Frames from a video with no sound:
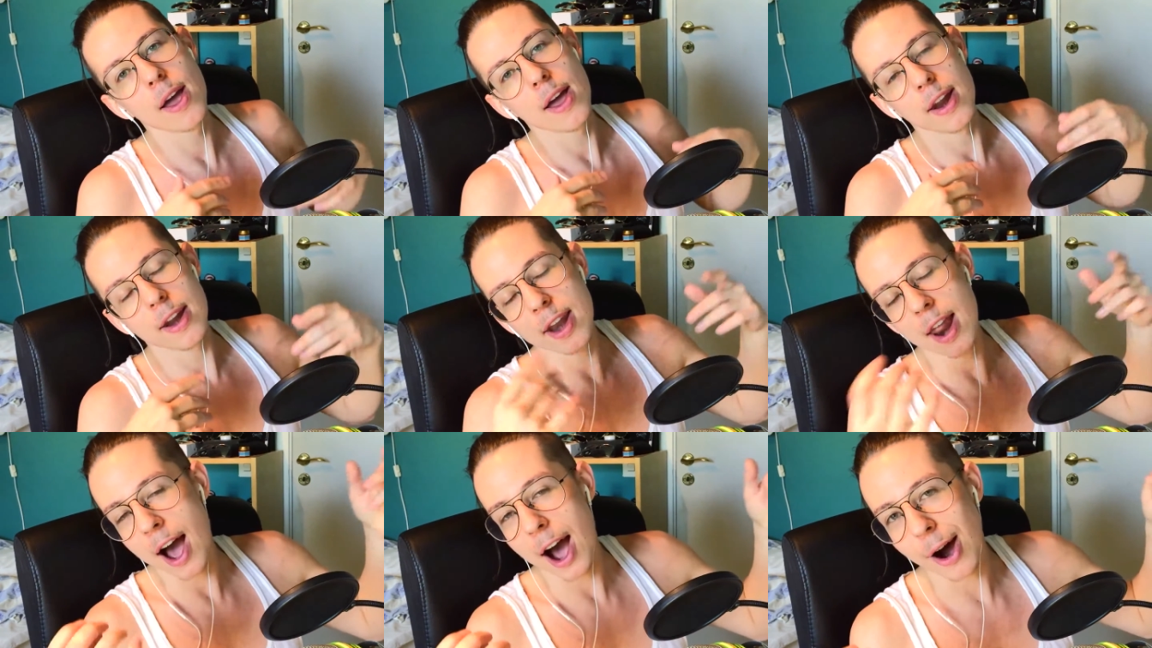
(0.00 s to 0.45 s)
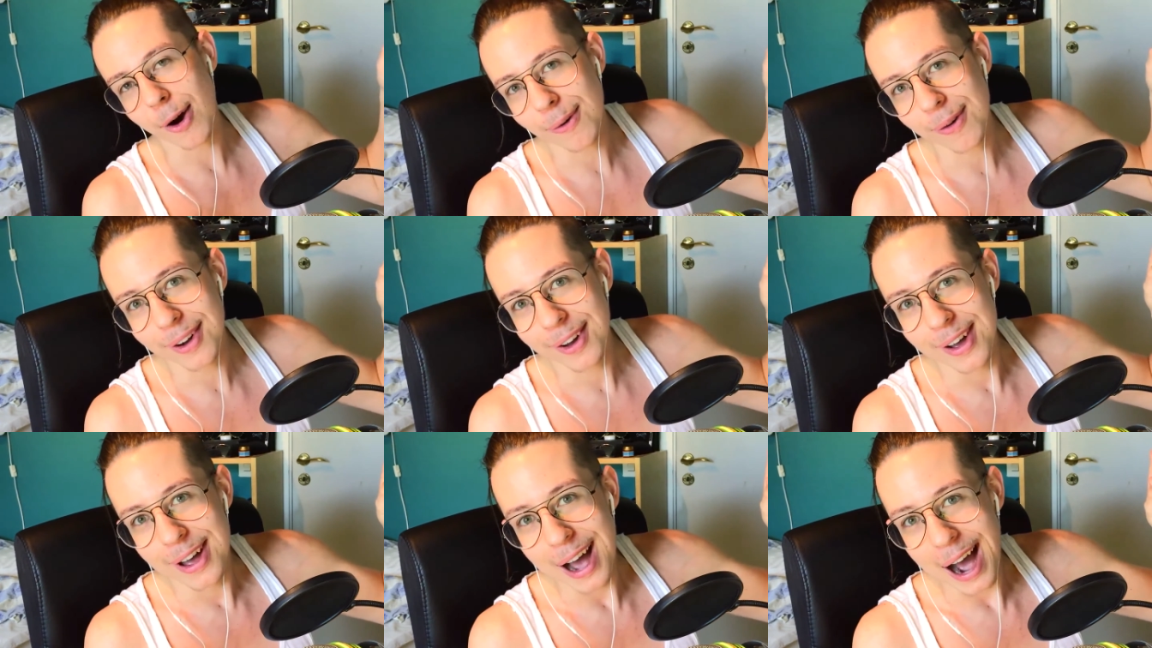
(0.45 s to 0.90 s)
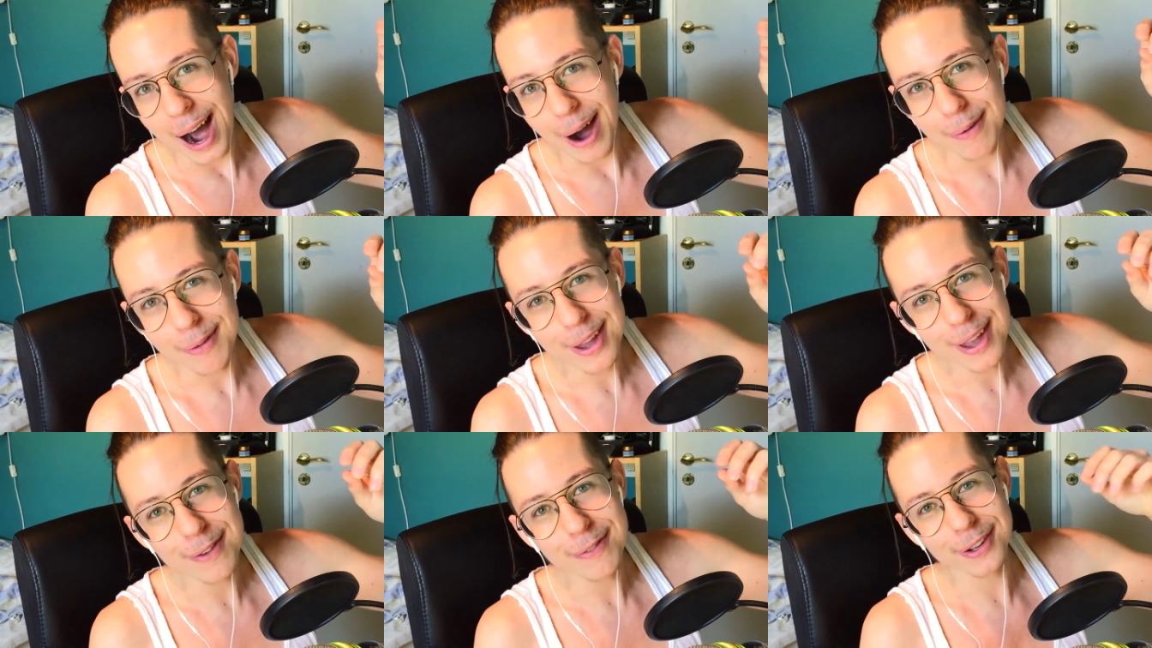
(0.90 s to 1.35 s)
Now,
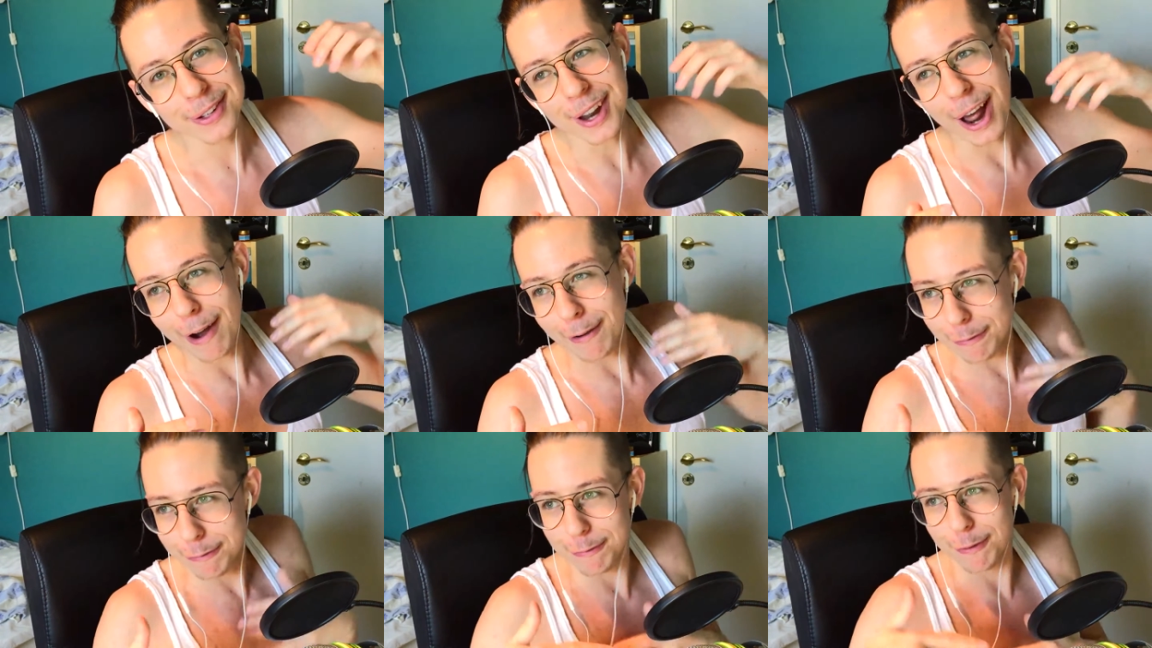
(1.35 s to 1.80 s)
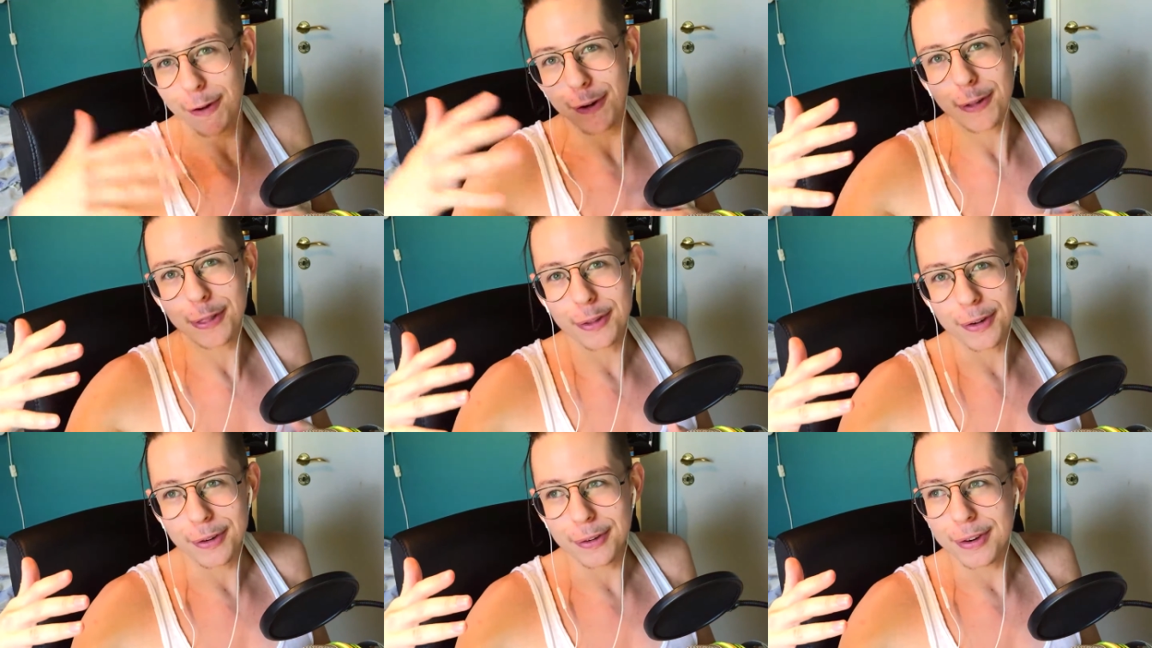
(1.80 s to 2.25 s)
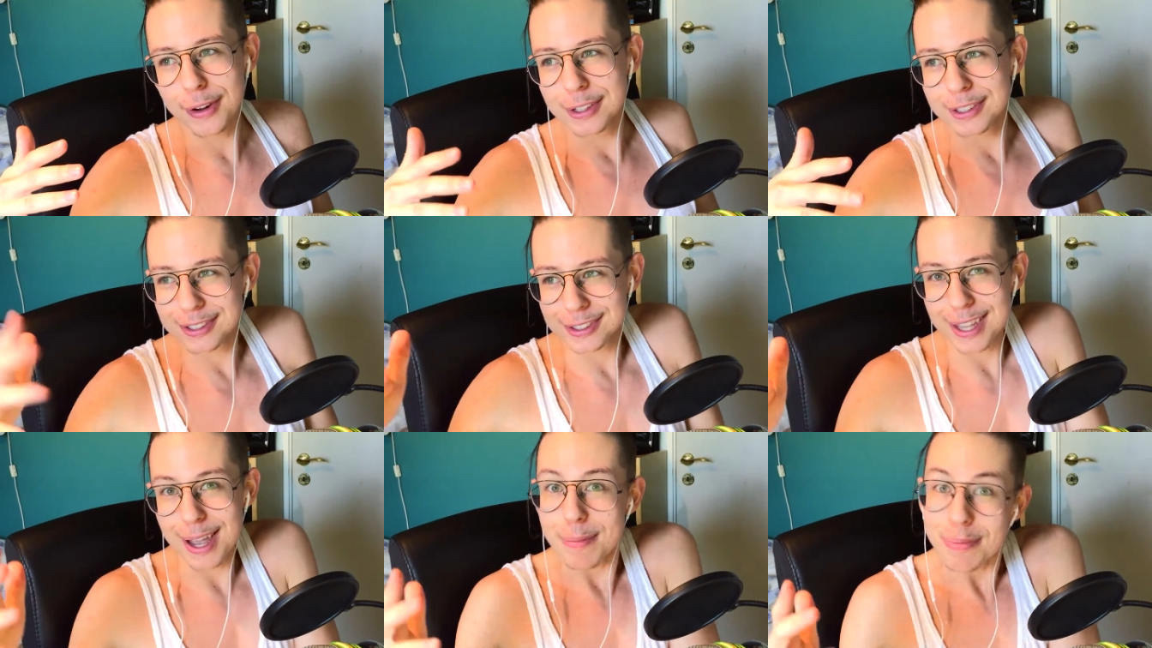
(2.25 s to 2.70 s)
I'm even a further
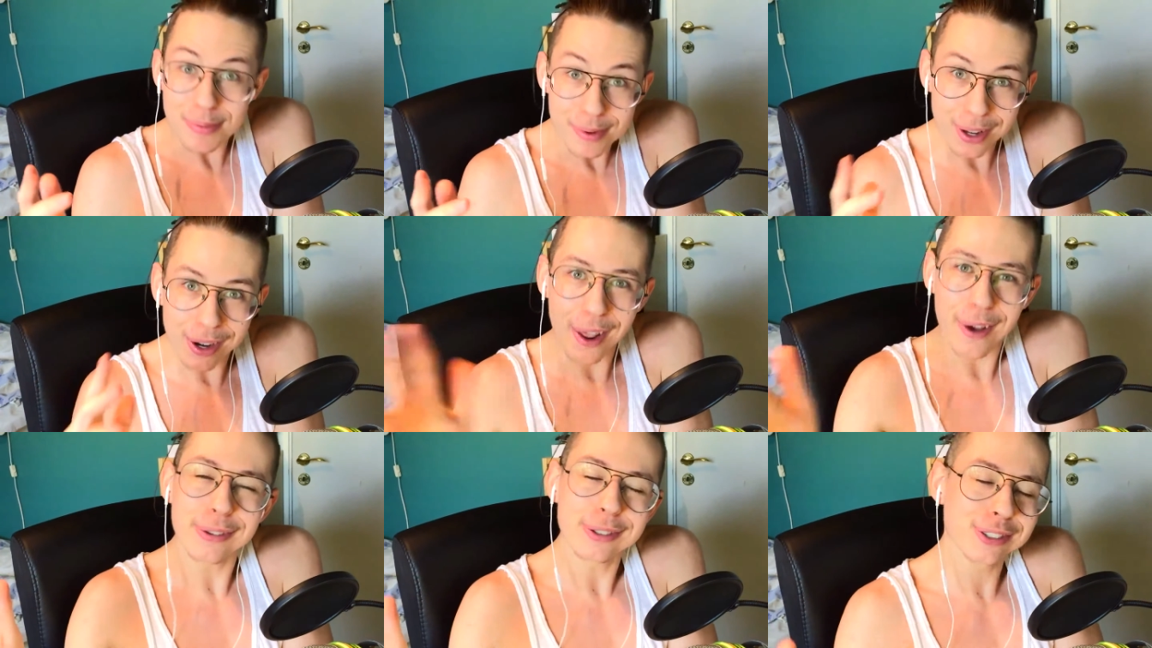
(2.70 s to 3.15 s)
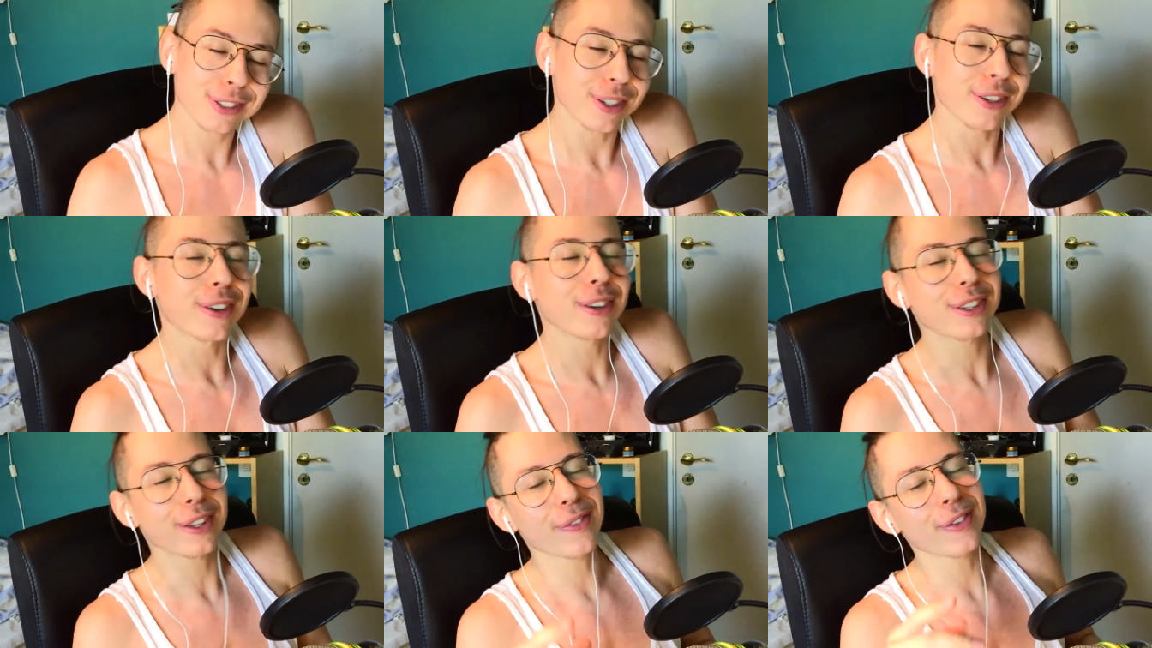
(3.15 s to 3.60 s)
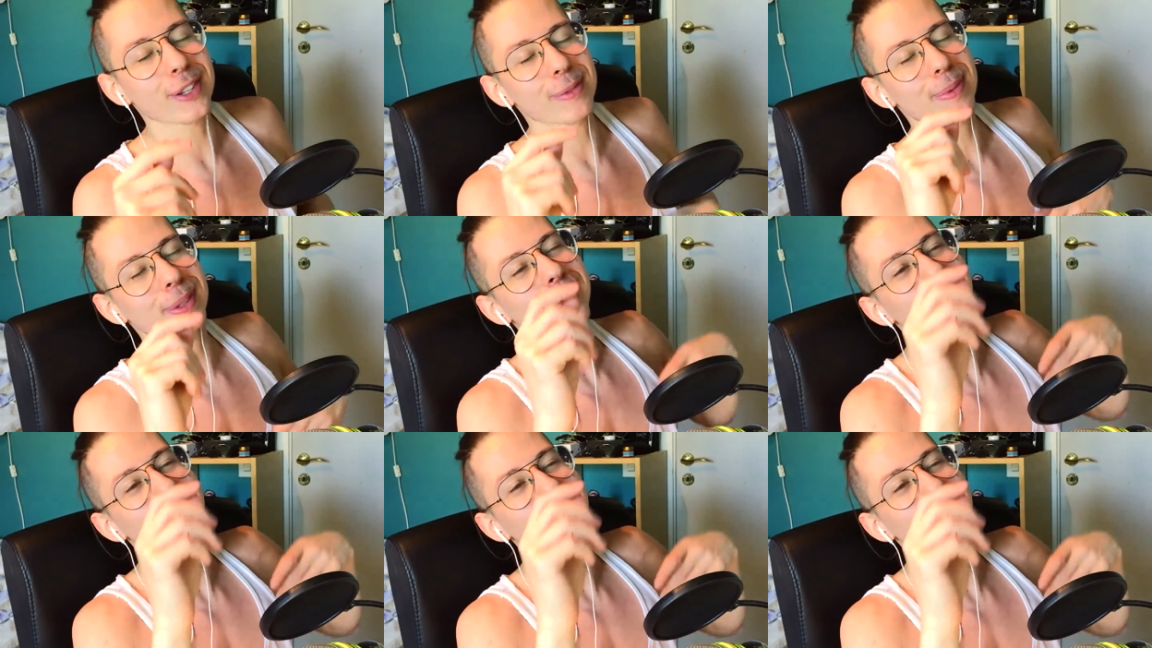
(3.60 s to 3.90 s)
step closer to what's my